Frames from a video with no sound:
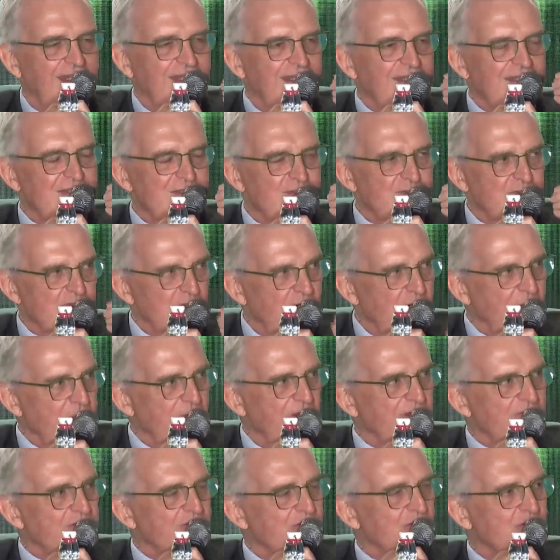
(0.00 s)
so
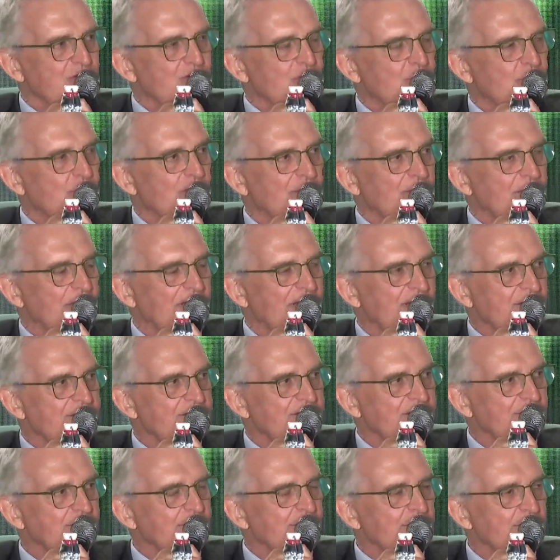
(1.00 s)
much to talk about,
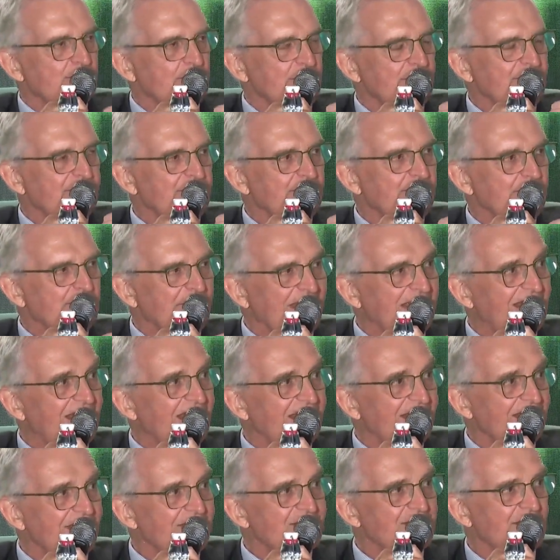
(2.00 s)
which we've
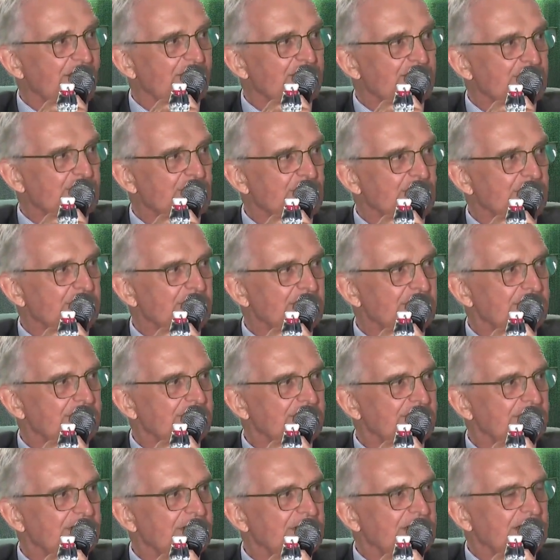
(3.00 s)
barely touched on,
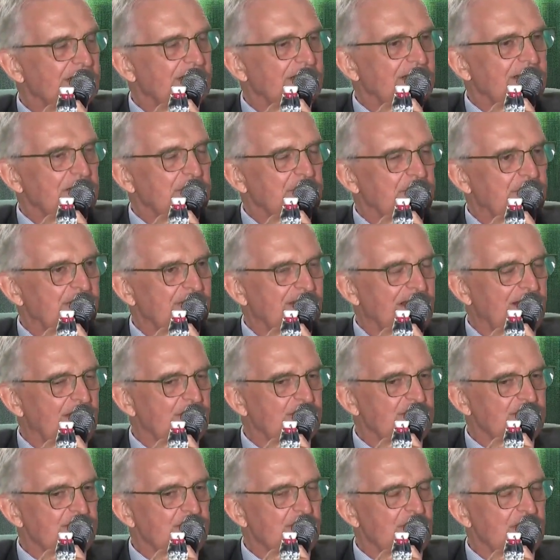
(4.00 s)
but
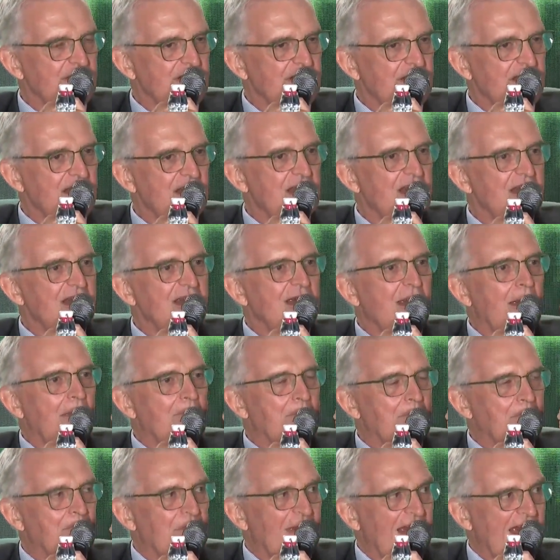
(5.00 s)
ultimately
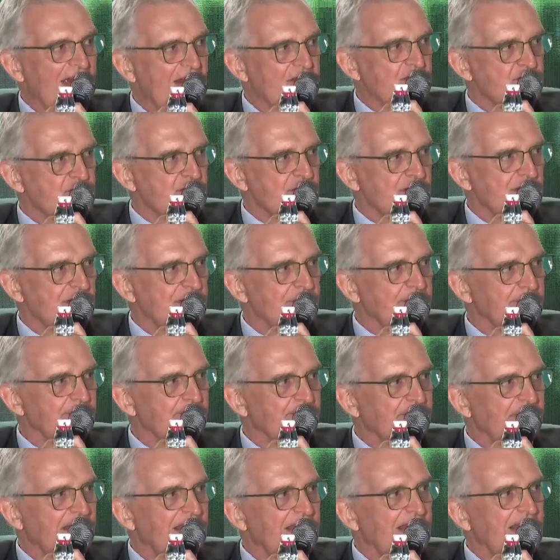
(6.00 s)
passion.
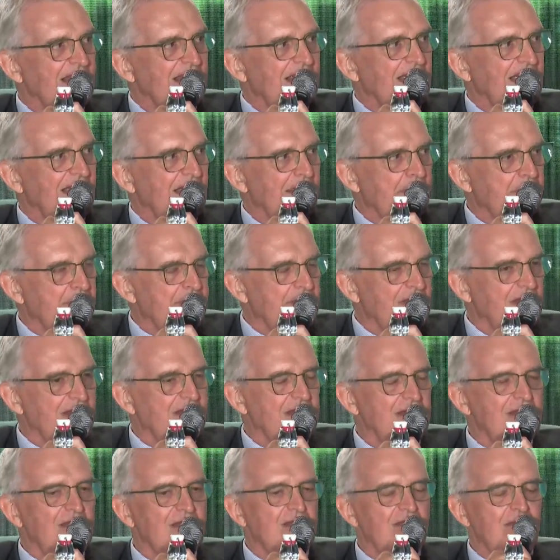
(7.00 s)
I
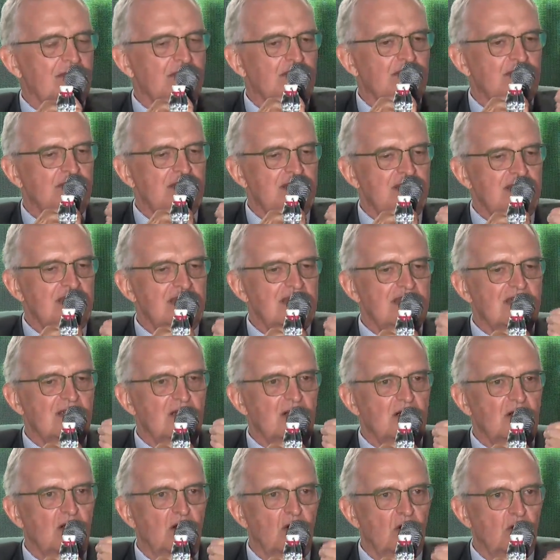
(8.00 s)
think the
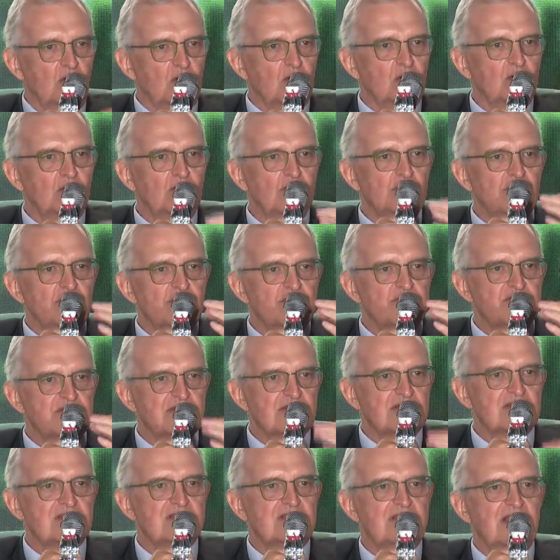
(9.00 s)
whole
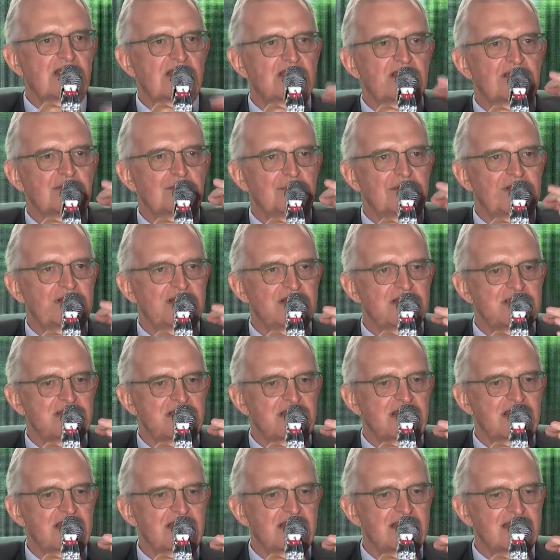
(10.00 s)

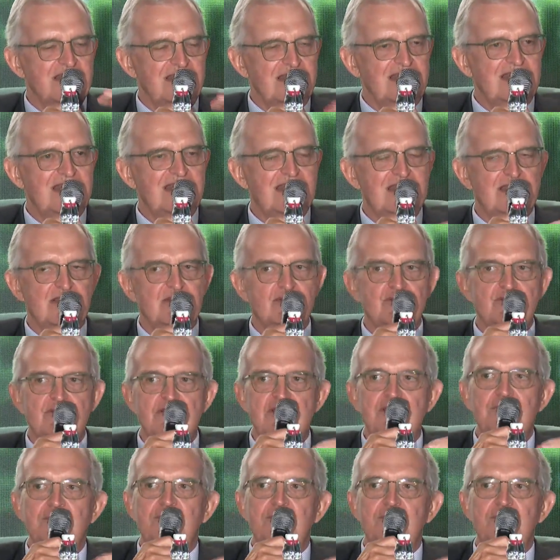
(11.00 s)
sustainability ESG